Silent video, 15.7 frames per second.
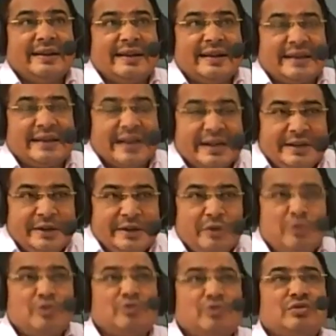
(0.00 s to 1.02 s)

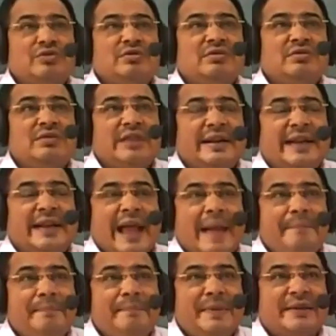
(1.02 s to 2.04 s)
reduced the
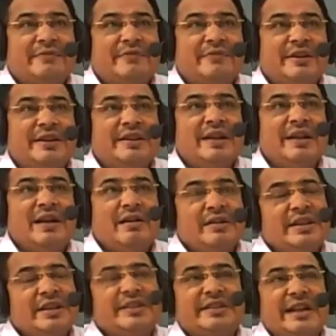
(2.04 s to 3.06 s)
gap between rich